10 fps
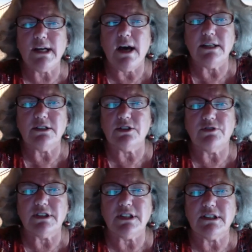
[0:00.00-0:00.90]
kind of
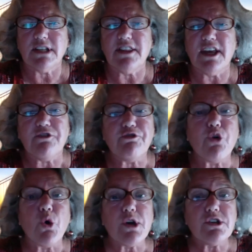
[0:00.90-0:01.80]
services can they
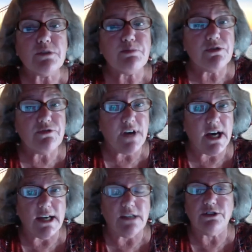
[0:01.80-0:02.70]
afford to
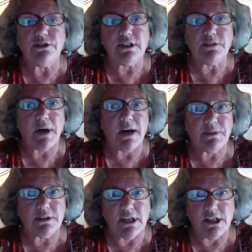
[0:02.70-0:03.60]
provide to this
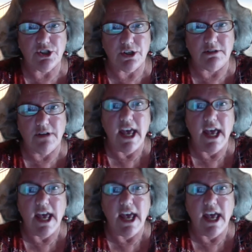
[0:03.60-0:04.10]
population